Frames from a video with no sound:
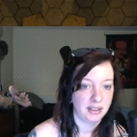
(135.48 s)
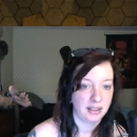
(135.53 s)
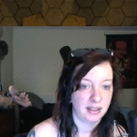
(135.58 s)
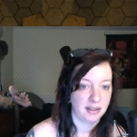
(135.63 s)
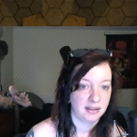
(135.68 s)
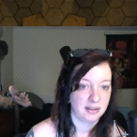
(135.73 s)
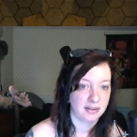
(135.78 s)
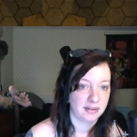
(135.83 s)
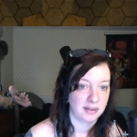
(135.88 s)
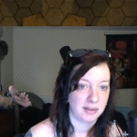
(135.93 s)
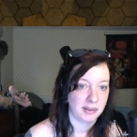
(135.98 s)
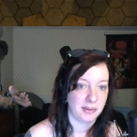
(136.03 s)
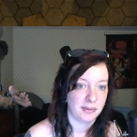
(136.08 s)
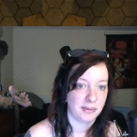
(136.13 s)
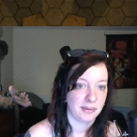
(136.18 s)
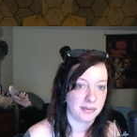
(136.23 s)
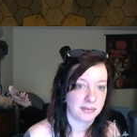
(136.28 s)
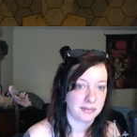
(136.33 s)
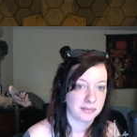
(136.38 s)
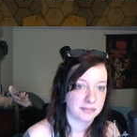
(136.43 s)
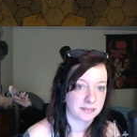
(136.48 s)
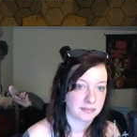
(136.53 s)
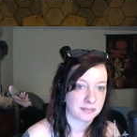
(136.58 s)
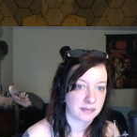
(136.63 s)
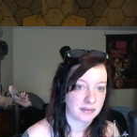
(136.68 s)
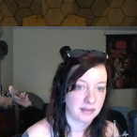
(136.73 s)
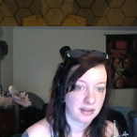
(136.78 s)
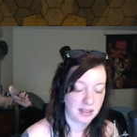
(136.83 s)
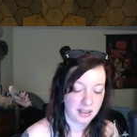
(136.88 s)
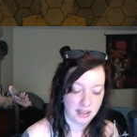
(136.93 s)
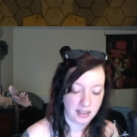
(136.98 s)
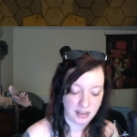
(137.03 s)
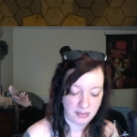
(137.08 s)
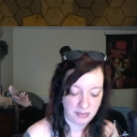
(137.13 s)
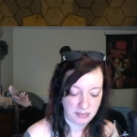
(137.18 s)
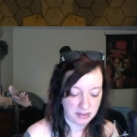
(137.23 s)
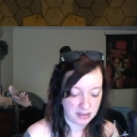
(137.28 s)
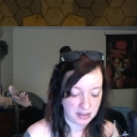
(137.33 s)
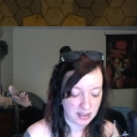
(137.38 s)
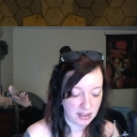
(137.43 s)
So if you
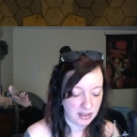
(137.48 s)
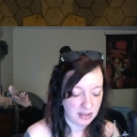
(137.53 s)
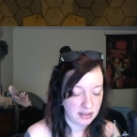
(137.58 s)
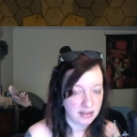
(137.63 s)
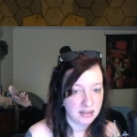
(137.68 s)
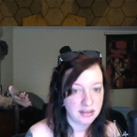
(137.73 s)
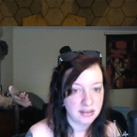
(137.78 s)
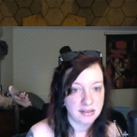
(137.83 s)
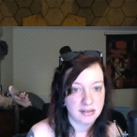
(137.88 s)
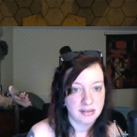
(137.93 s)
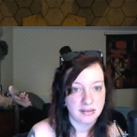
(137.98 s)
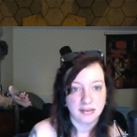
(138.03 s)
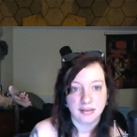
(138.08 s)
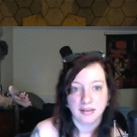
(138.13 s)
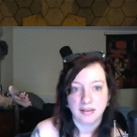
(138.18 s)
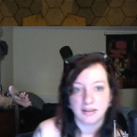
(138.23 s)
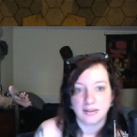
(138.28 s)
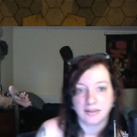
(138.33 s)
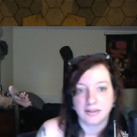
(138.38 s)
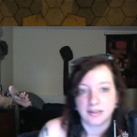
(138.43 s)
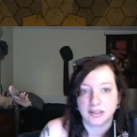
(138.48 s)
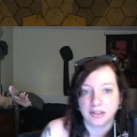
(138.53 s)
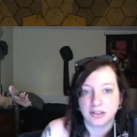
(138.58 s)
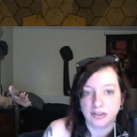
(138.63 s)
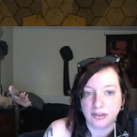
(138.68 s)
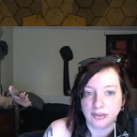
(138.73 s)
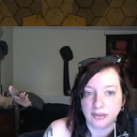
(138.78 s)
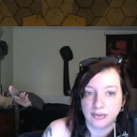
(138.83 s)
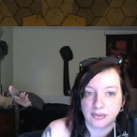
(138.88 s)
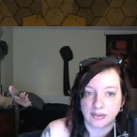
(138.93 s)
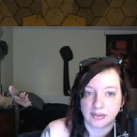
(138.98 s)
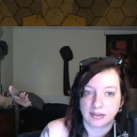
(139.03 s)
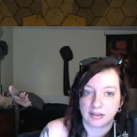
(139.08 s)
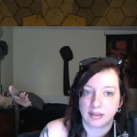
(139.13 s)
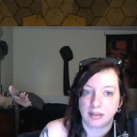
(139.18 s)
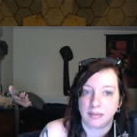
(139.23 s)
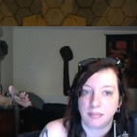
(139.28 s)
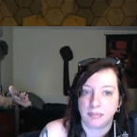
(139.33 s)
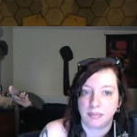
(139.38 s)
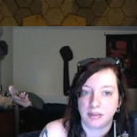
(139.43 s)
like, you know, good juice,
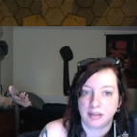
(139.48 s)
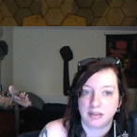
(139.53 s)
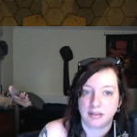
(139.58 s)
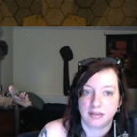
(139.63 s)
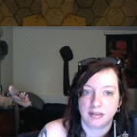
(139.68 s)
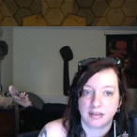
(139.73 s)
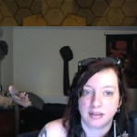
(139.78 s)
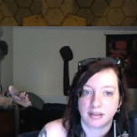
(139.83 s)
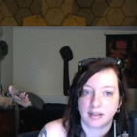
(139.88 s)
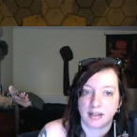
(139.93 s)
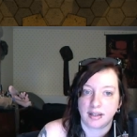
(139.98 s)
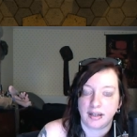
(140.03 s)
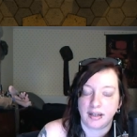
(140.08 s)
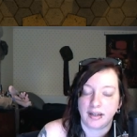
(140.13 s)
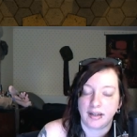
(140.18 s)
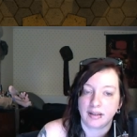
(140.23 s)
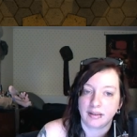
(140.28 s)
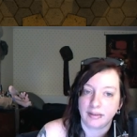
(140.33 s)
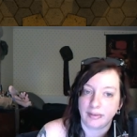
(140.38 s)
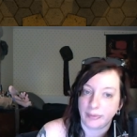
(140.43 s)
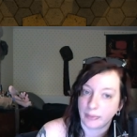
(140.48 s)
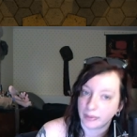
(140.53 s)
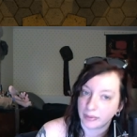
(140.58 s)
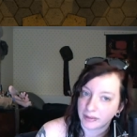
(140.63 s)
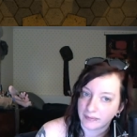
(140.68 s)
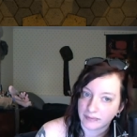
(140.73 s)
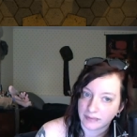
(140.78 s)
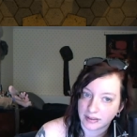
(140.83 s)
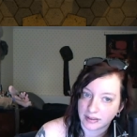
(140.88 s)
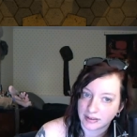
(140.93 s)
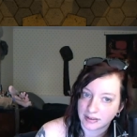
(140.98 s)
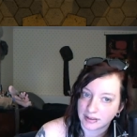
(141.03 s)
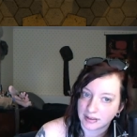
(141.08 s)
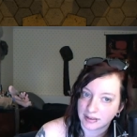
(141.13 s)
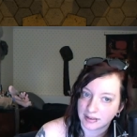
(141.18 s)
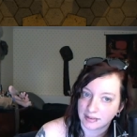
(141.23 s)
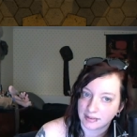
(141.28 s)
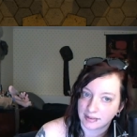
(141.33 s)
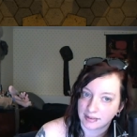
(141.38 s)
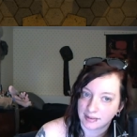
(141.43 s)
but you're kind of low on the
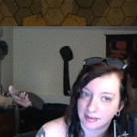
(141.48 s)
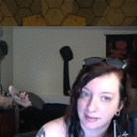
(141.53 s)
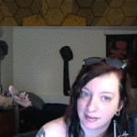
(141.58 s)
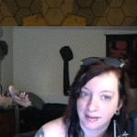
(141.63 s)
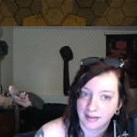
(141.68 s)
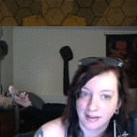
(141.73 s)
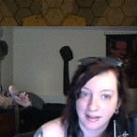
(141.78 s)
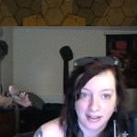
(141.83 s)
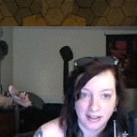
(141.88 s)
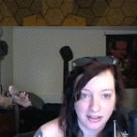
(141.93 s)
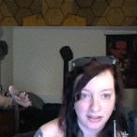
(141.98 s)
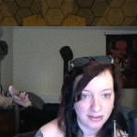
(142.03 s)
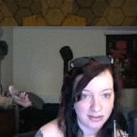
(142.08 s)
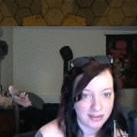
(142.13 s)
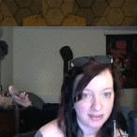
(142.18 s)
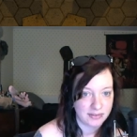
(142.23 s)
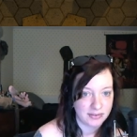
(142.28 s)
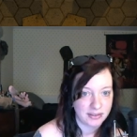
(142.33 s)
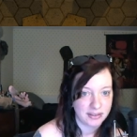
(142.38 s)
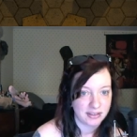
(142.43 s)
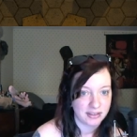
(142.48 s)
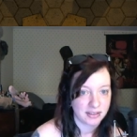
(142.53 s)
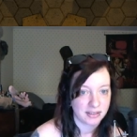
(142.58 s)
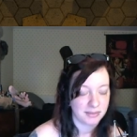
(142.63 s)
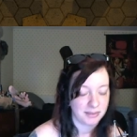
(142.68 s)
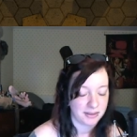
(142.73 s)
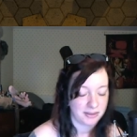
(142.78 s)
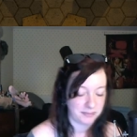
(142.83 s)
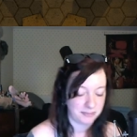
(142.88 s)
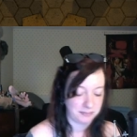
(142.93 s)
funds, you should definitely check them out